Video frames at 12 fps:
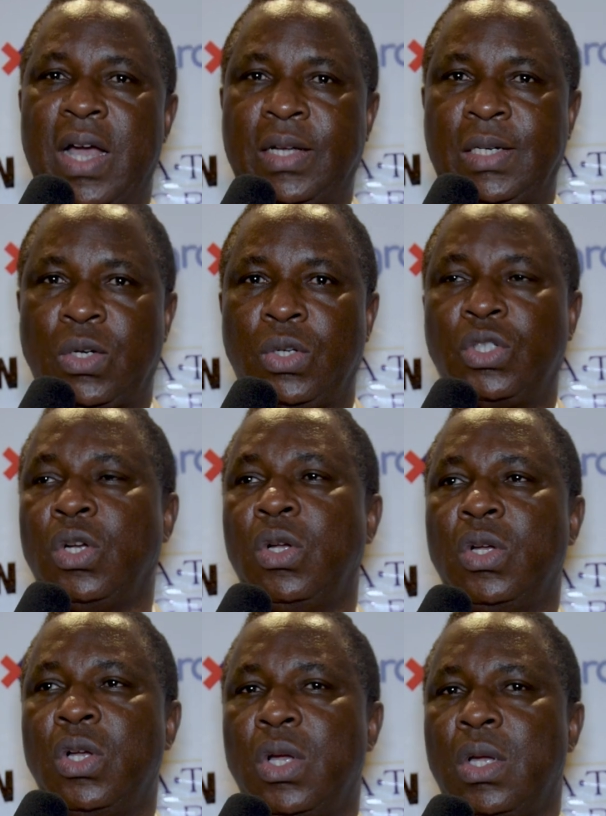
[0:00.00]
agriculture,
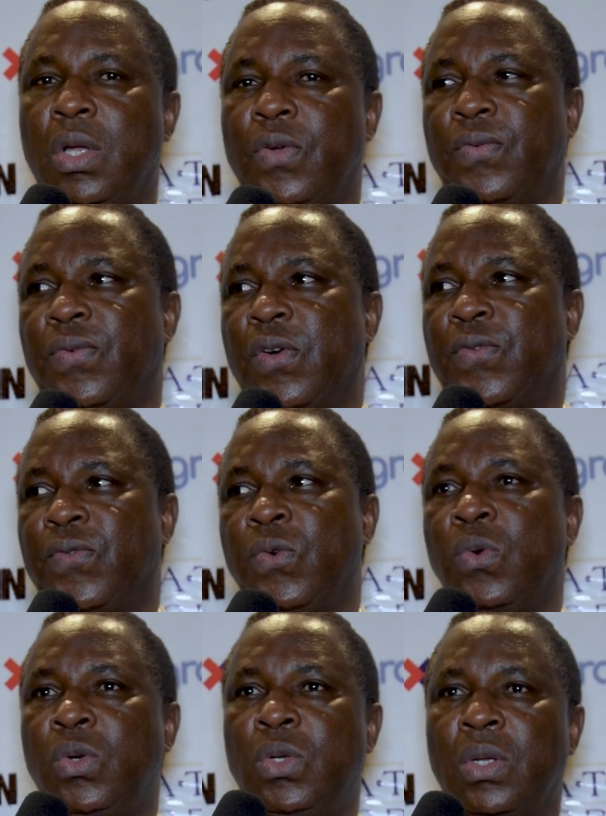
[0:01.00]
for
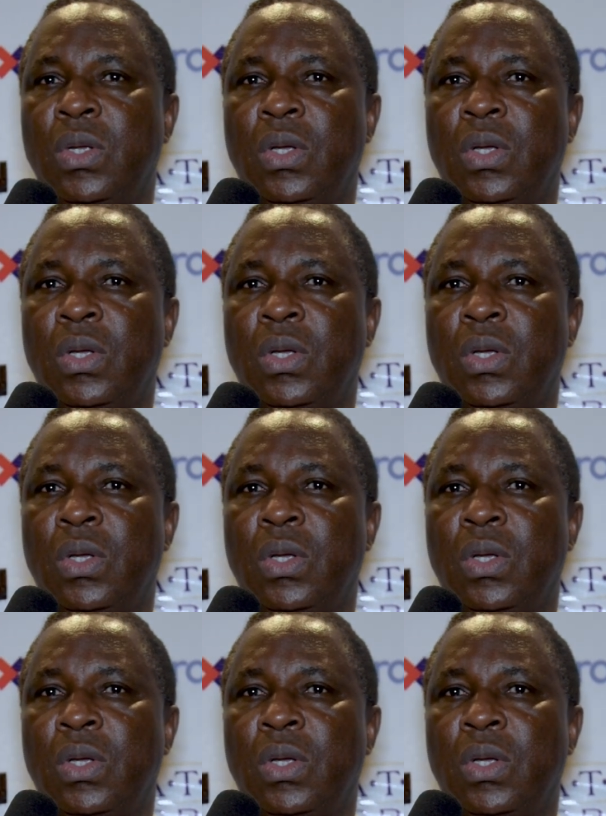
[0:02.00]
food,